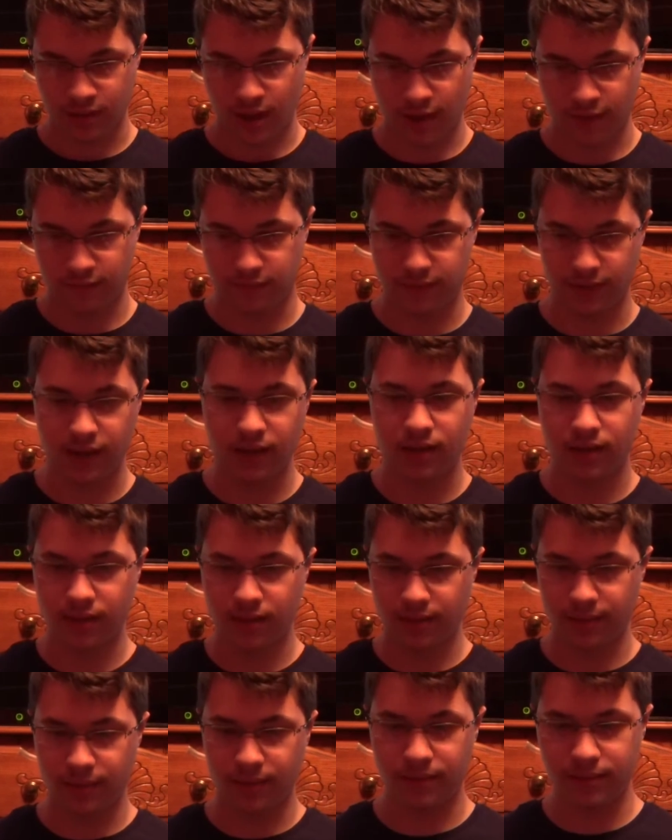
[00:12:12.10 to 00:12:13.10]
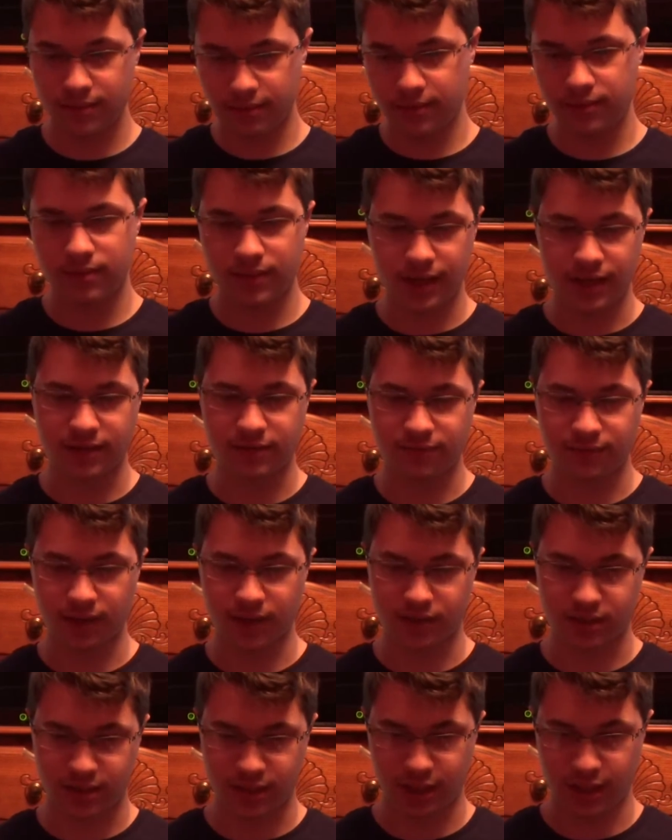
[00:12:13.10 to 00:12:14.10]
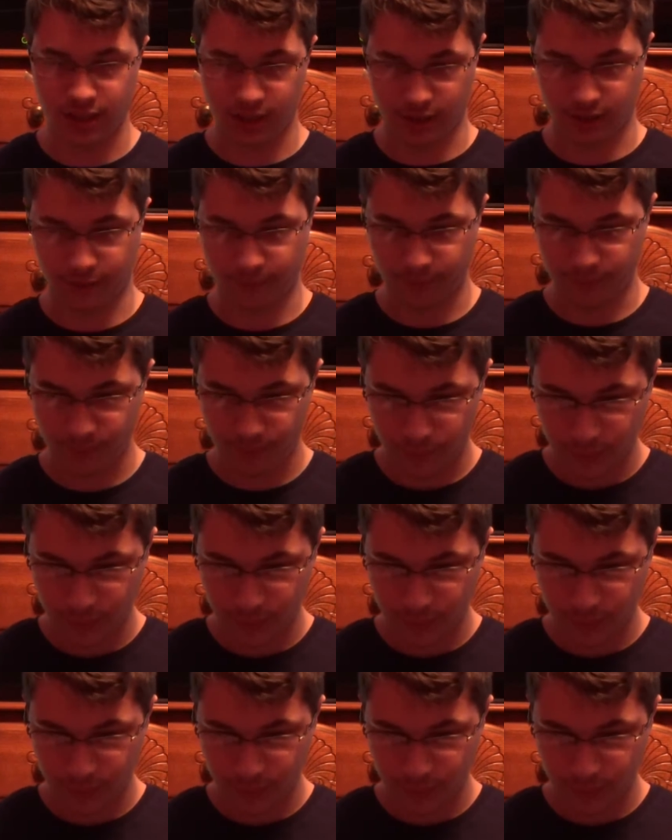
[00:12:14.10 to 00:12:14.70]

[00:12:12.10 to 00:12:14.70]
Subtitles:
of this first year